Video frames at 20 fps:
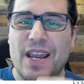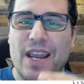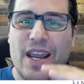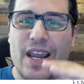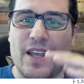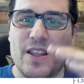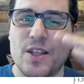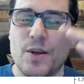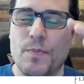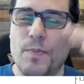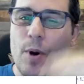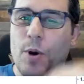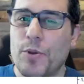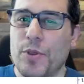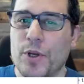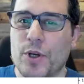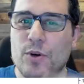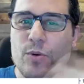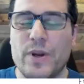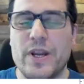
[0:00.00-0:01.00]
And they're
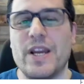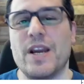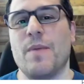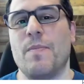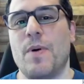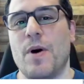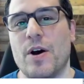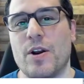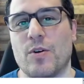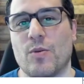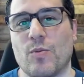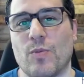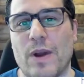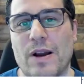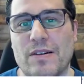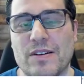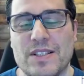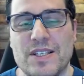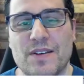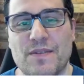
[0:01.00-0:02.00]
both agreeing upon a
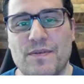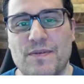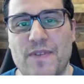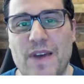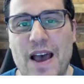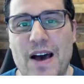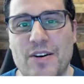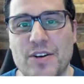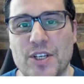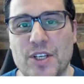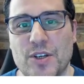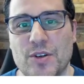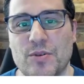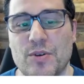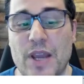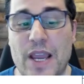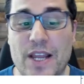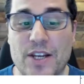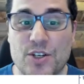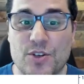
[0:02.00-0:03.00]
relative
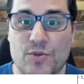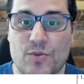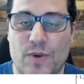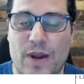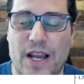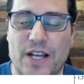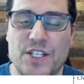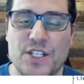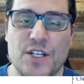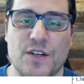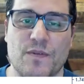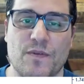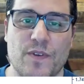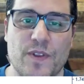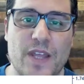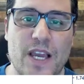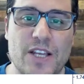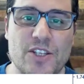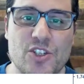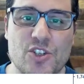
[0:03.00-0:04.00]
value and direction
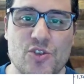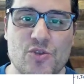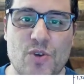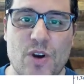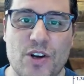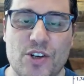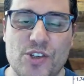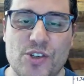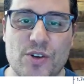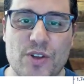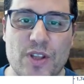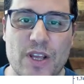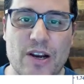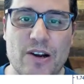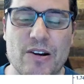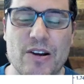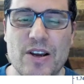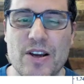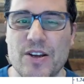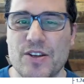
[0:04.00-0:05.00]
for that structure
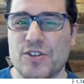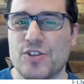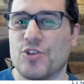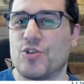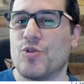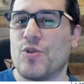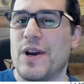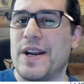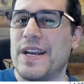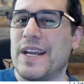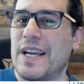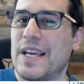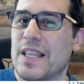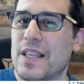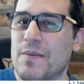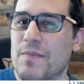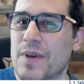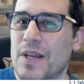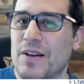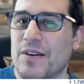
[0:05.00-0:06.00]
there. So trading
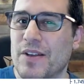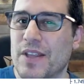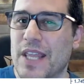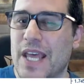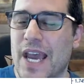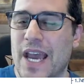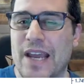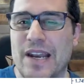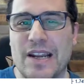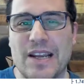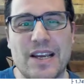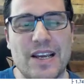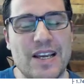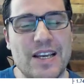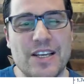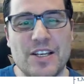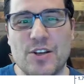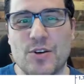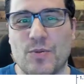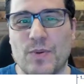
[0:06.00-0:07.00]
in the middle of that,
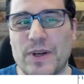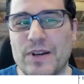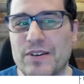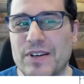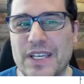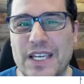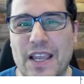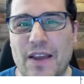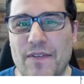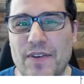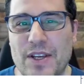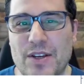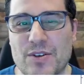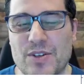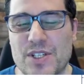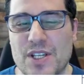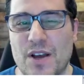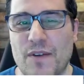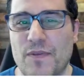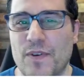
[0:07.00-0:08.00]
you're really giving
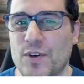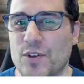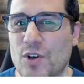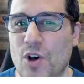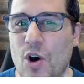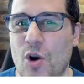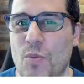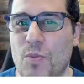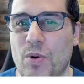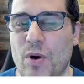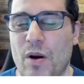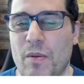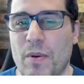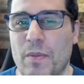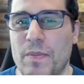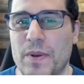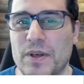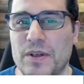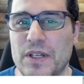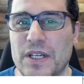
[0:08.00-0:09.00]
yourself a low
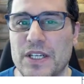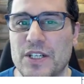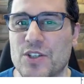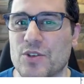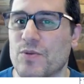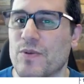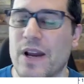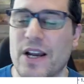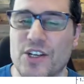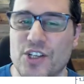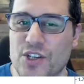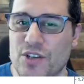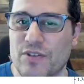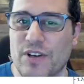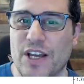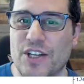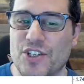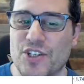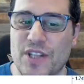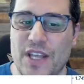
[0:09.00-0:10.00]
probability
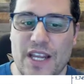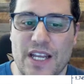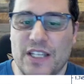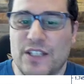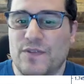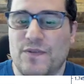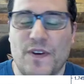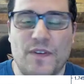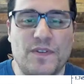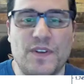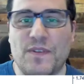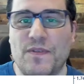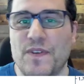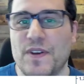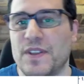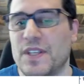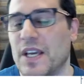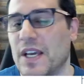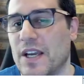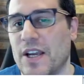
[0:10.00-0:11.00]
directional edge in that. It's
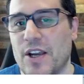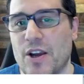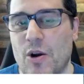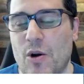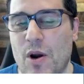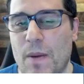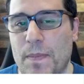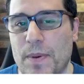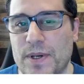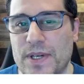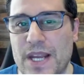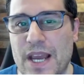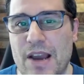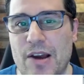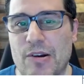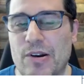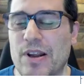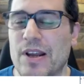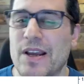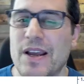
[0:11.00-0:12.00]
50-50, I can go up or
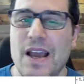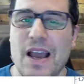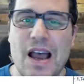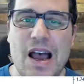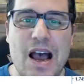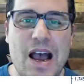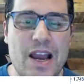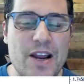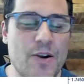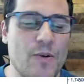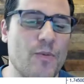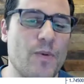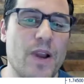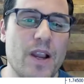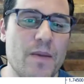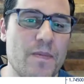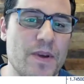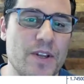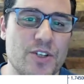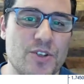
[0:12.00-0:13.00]
down. I don't
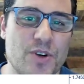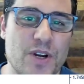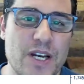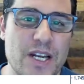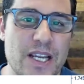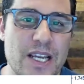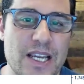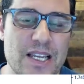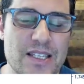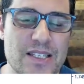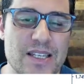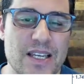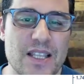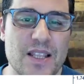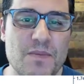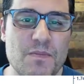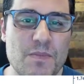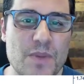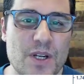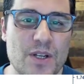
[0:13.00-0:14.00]
recommend trading
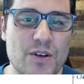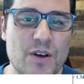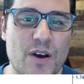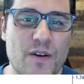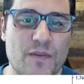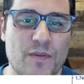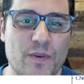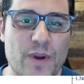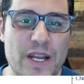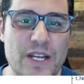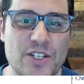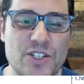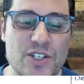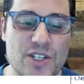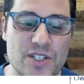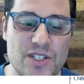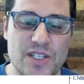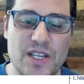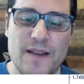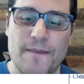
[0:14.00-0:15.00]
inside the middle of
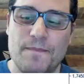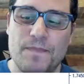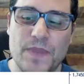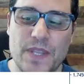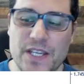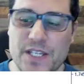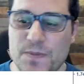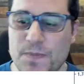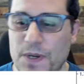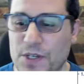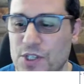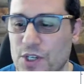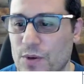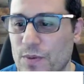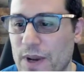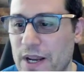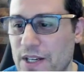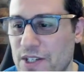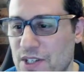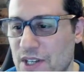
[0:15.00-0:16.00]
ranges, especially
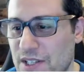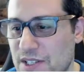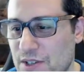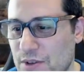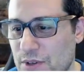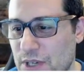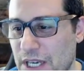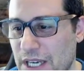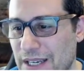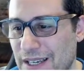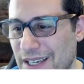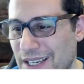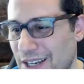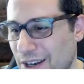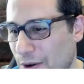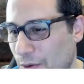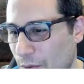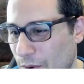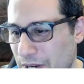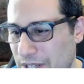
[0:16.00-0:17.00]
a range that's only,
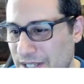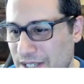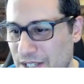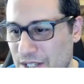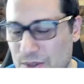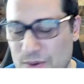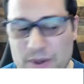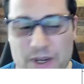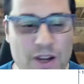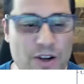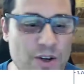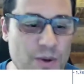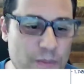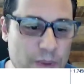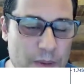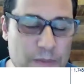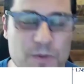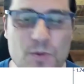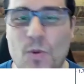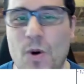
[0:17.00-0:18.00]
300
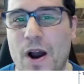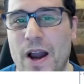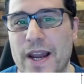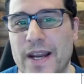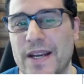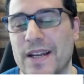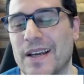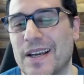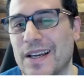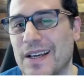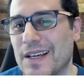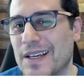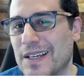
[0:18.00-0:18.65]
pips wide.